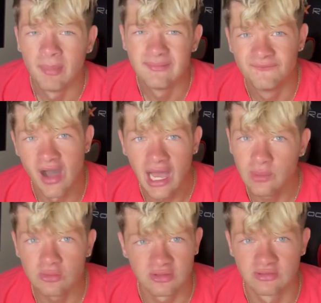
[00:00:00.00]
I mean, Vine
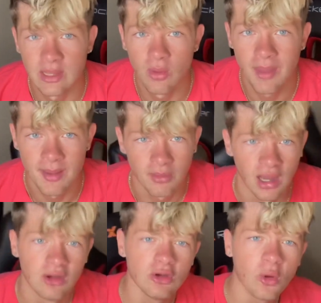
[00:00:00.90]
was the same way, remember?
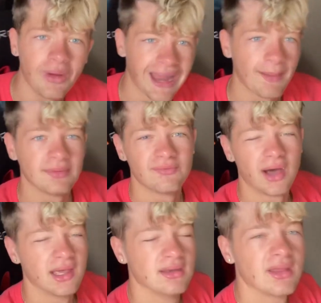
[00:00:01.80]
I don't know what happened to
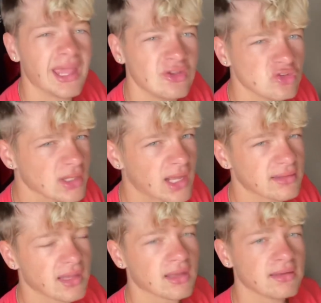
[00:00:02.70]
Vine. It just like got
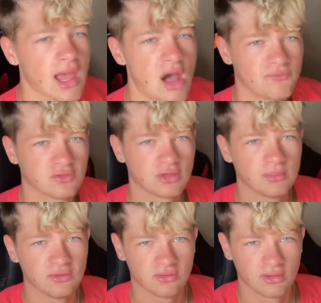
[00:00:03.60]
taken down for some
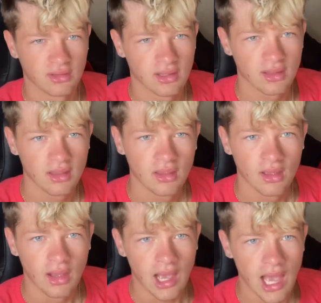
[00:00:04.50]
reason. Like,
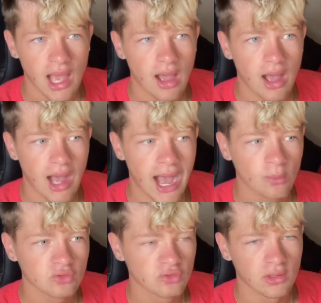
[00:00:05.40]
I
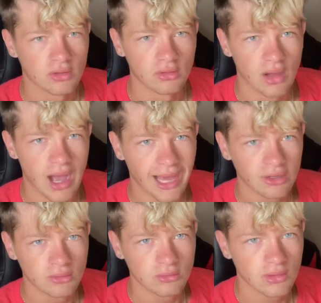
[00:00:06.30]
was little. I
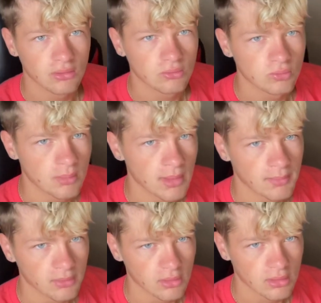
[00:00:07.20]
don't
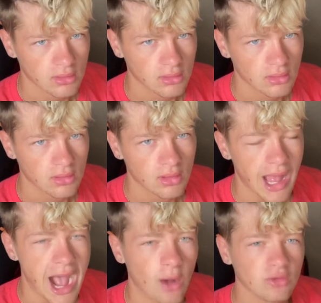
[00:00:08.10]
remember.
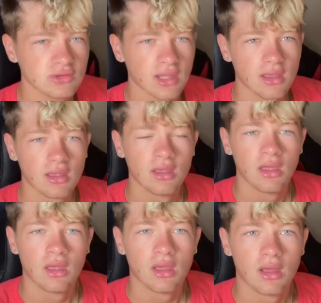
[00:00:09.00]
I was
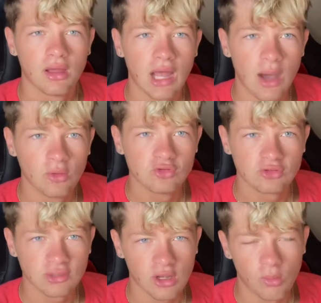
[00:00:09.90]

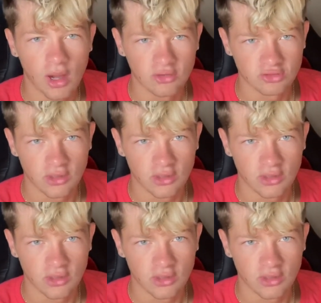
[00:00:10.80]
just like a watcher.